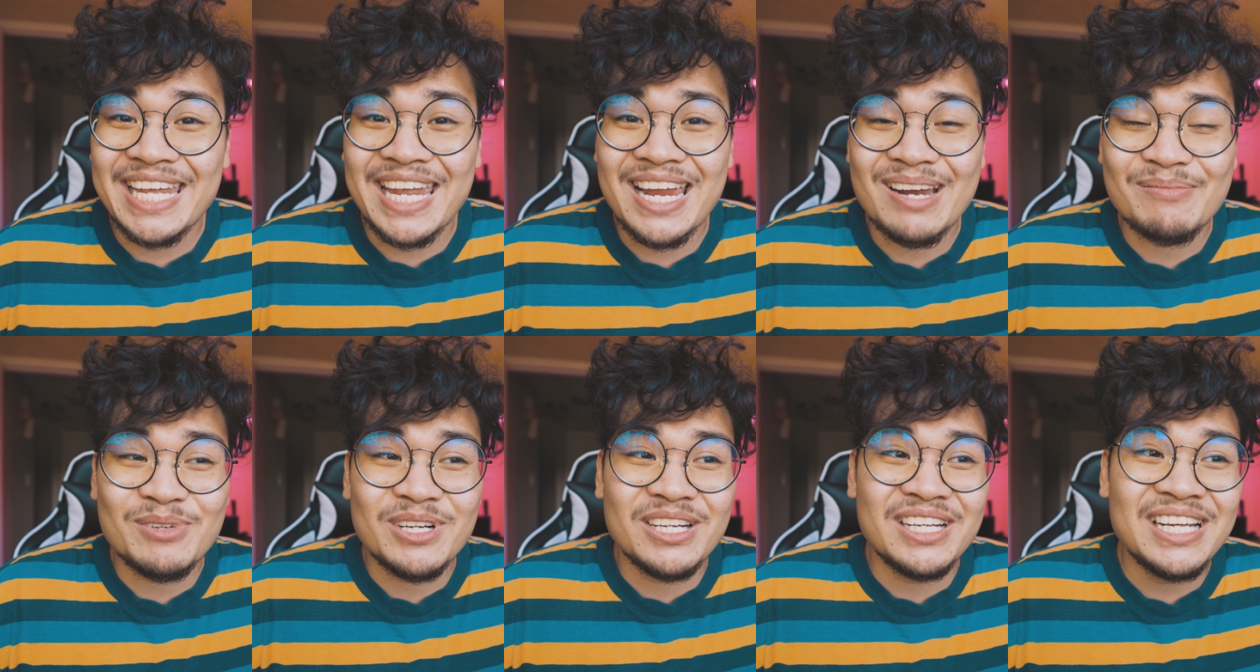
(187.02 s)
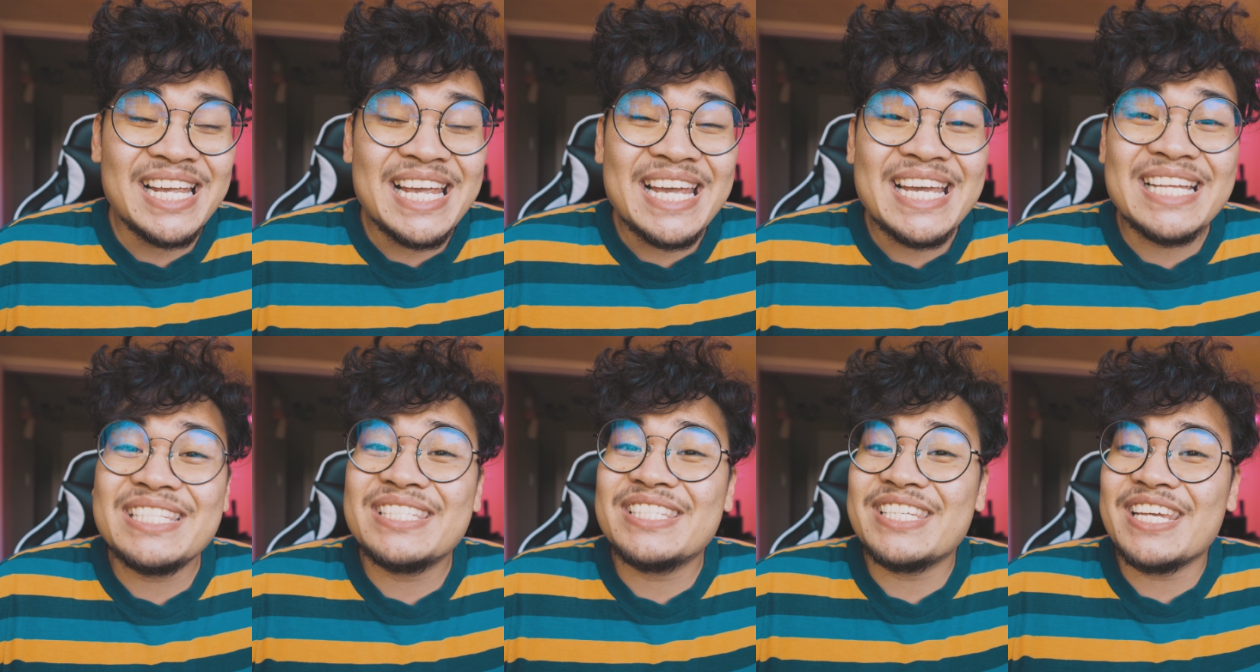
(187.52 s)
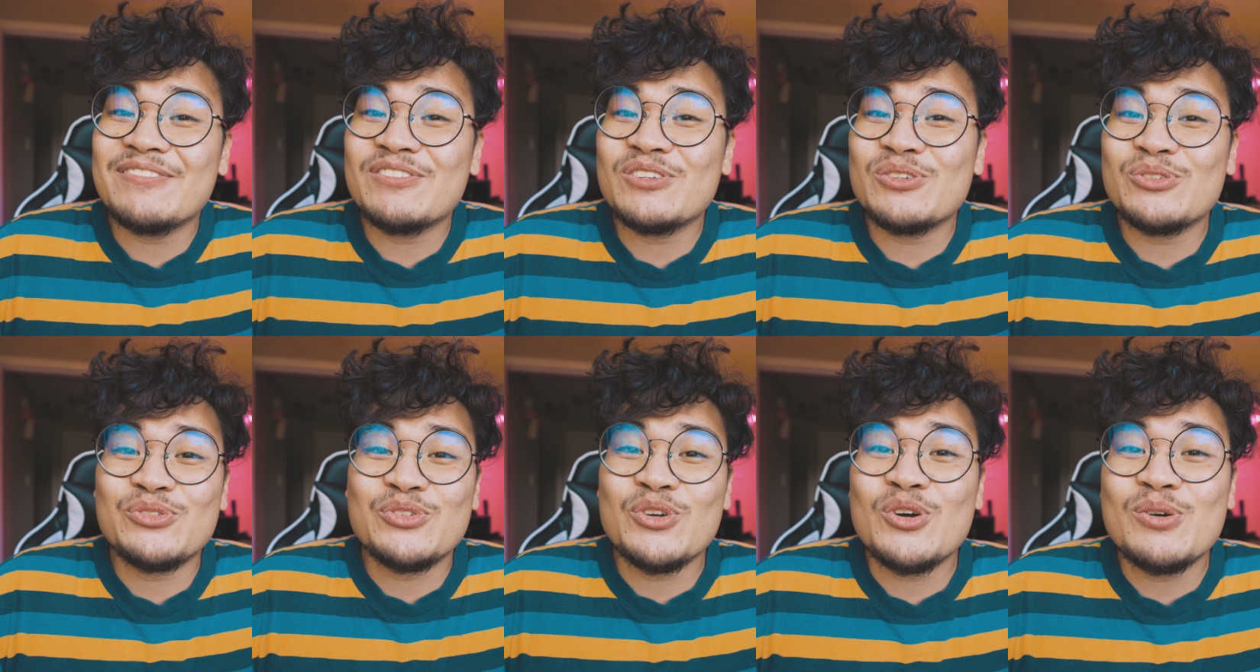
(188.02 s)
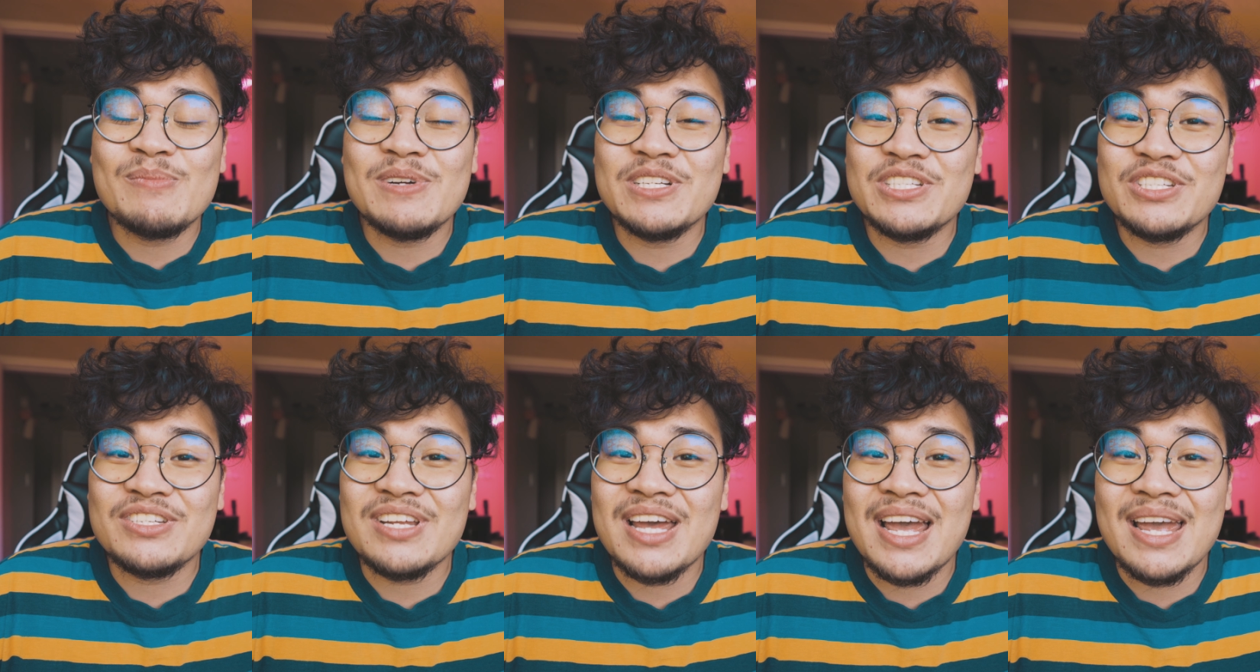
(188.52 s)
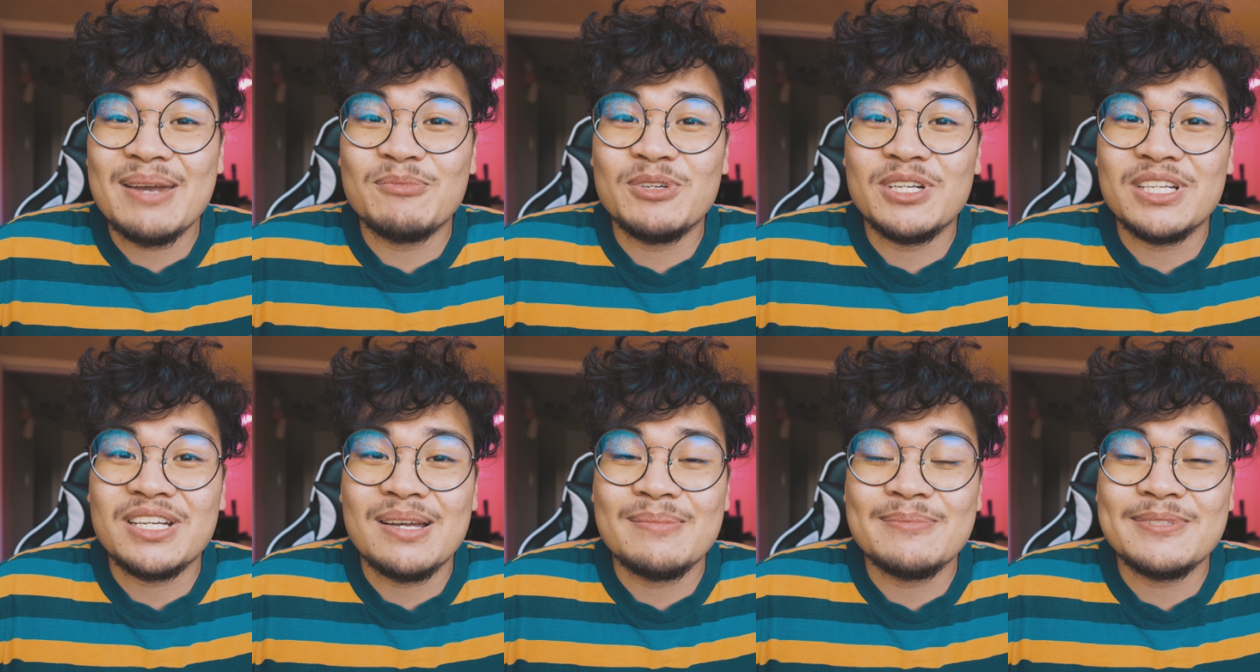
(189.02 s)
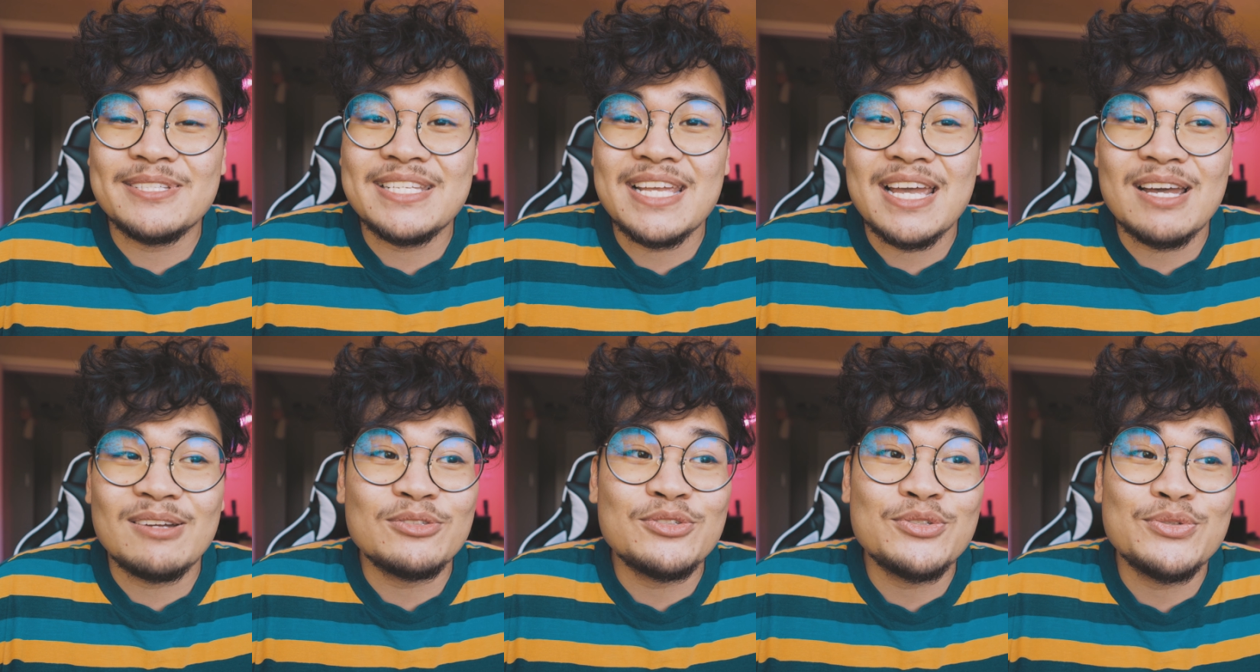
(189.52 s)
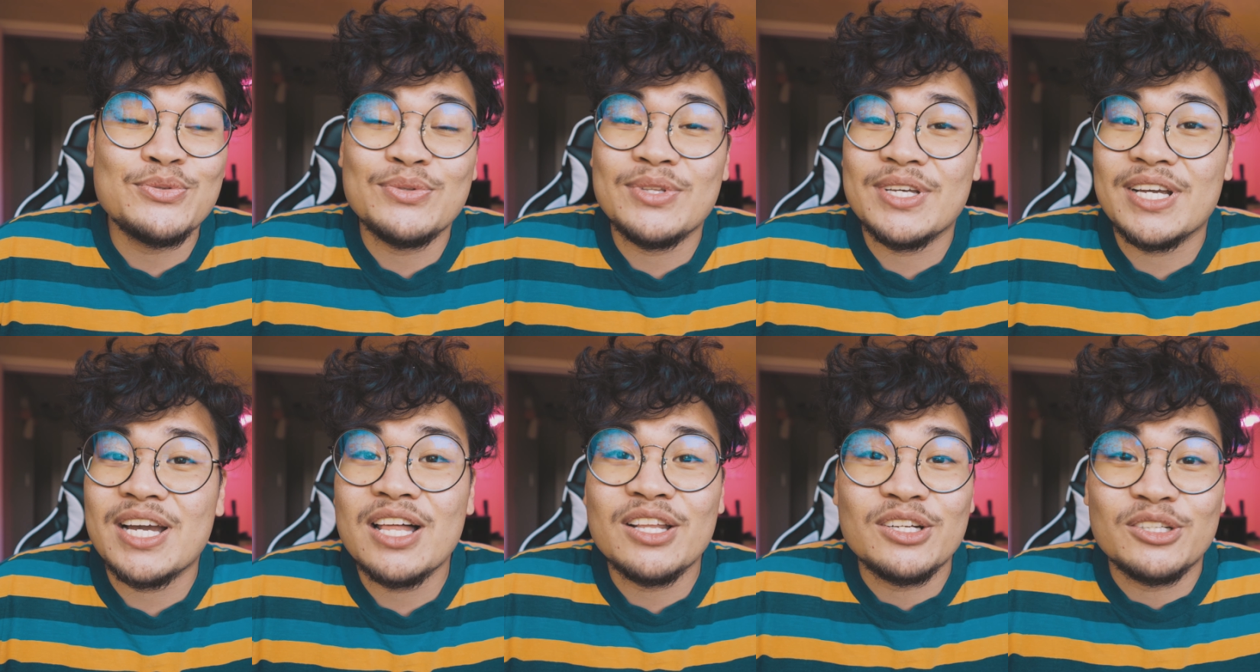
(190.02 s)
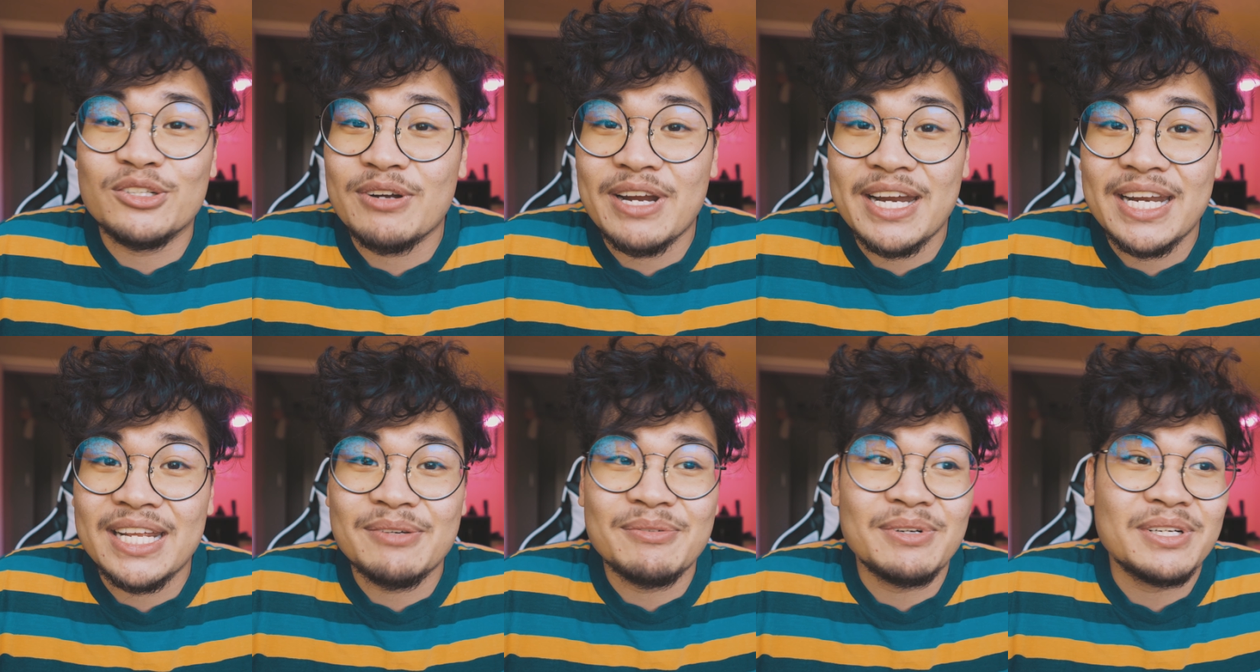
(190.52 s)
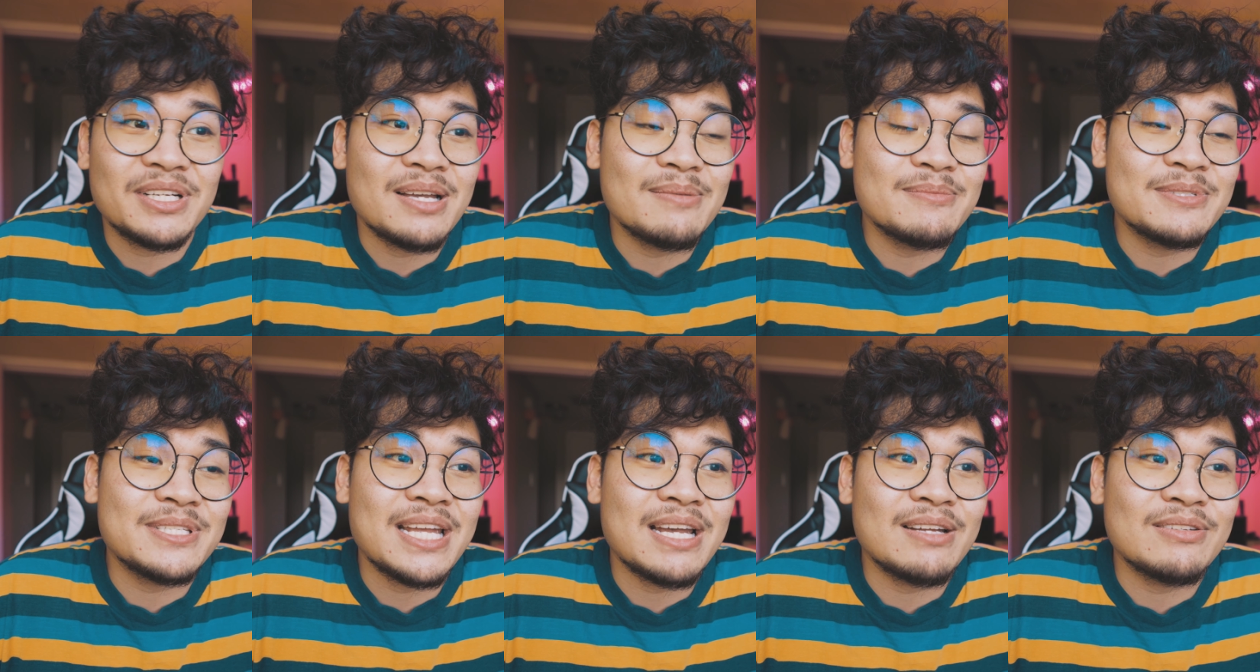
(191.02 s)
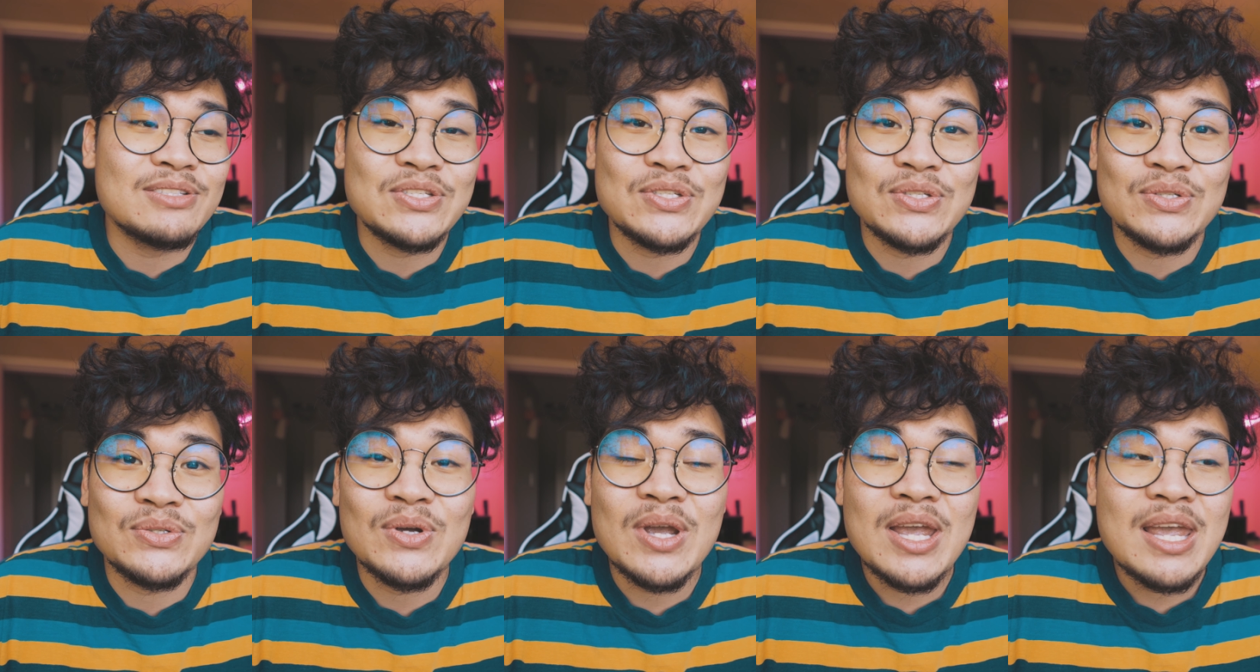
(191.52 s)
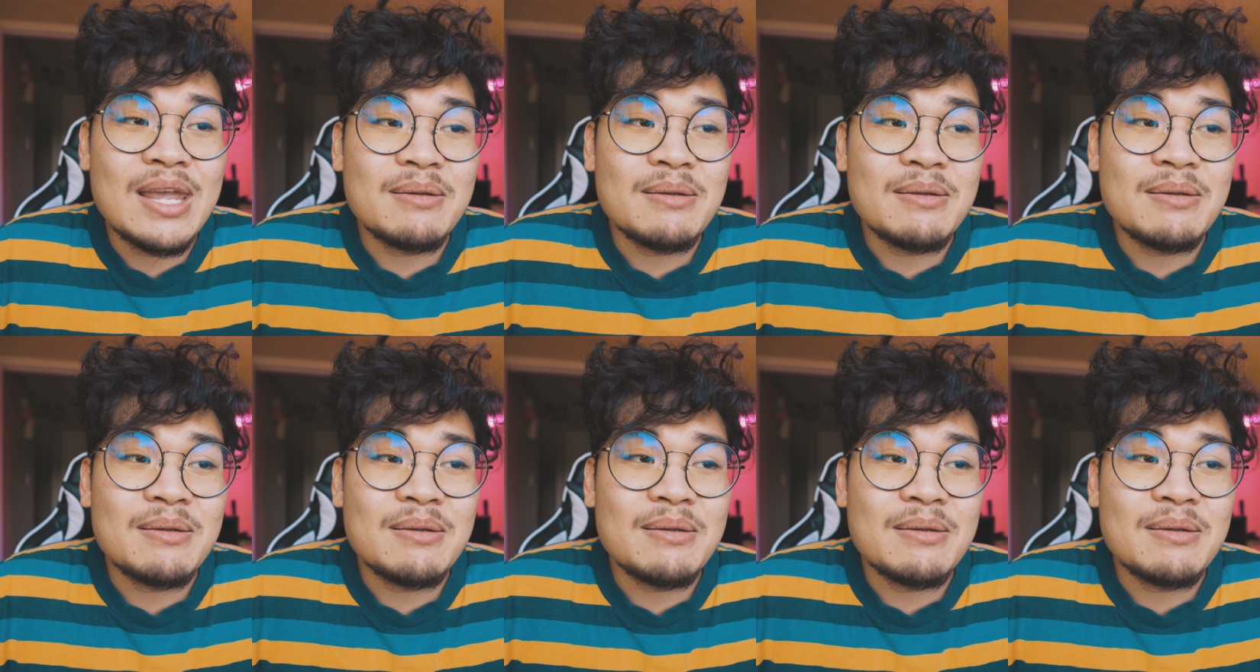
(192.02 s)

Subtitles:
camera, it saves you so much time when it comes down to the color grading, when it comes down to,